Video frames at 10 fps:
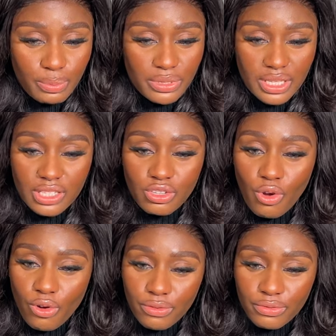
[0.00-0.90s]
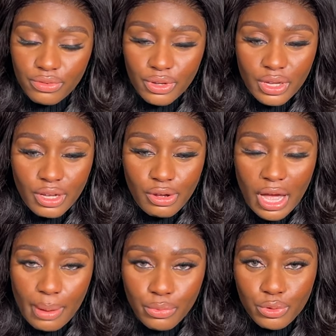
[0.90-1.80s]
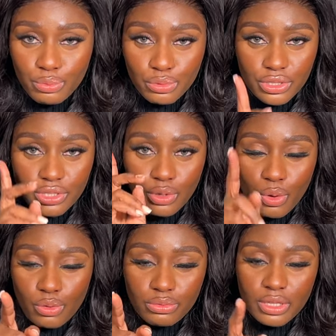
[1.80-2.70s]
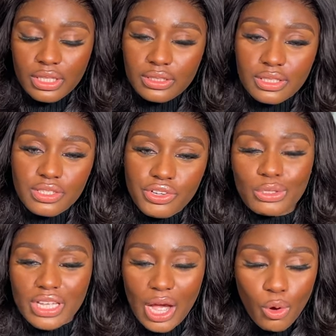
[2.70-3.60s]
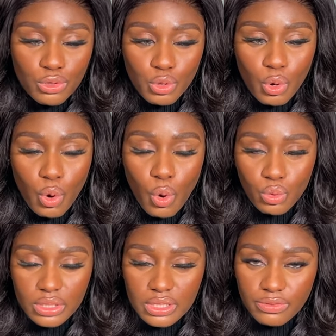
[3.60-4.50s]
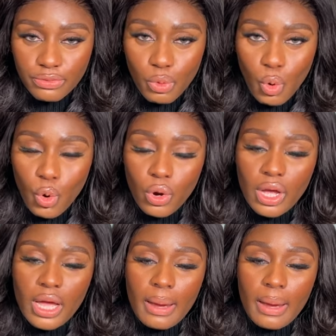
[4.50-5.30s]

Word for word: percent off i'm going to put it on this there are also codes for